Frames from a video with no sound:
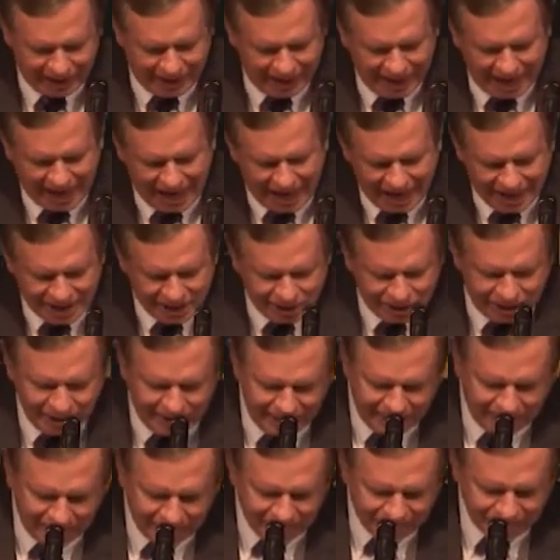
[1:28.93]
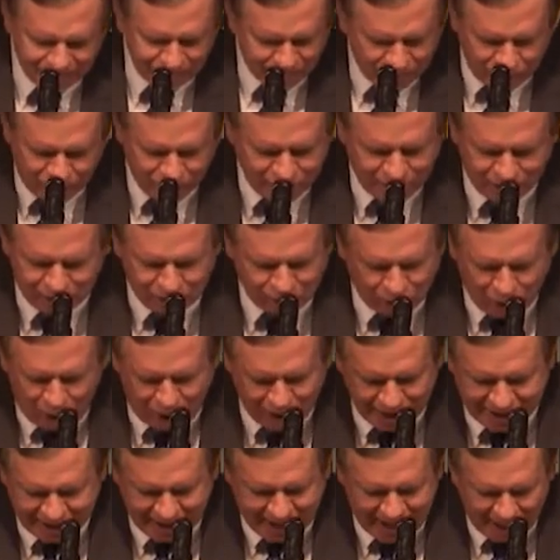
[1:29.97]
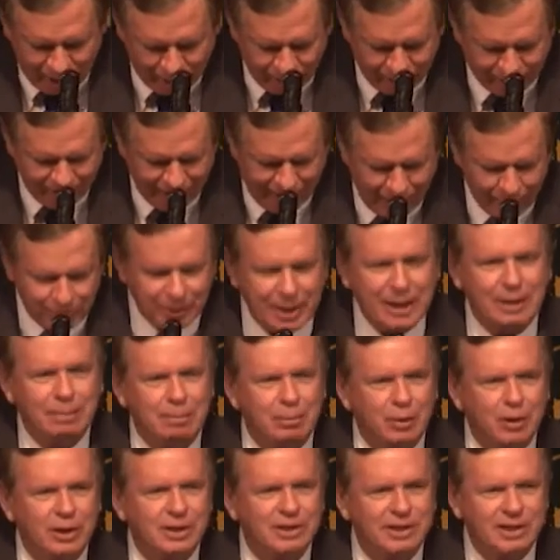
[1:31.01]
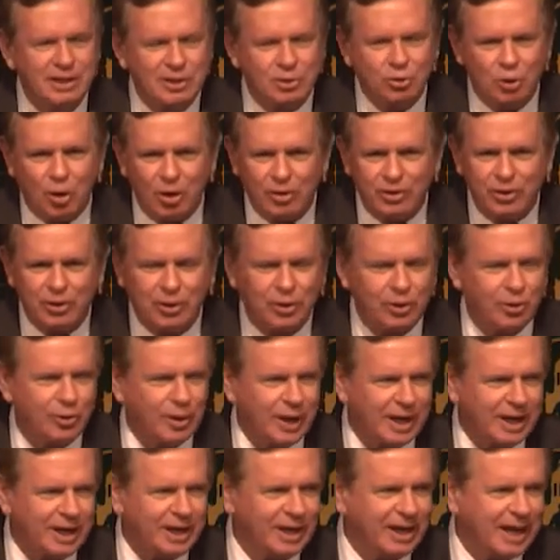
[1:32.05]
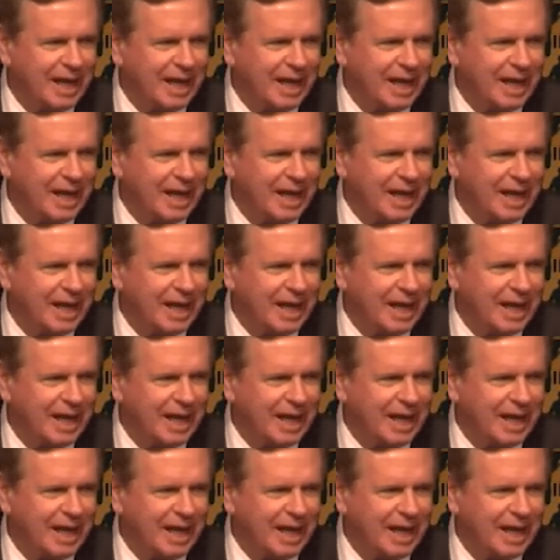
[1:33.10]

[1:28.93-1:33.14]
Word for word: and I actually just lost count of how many books he's authored or edited.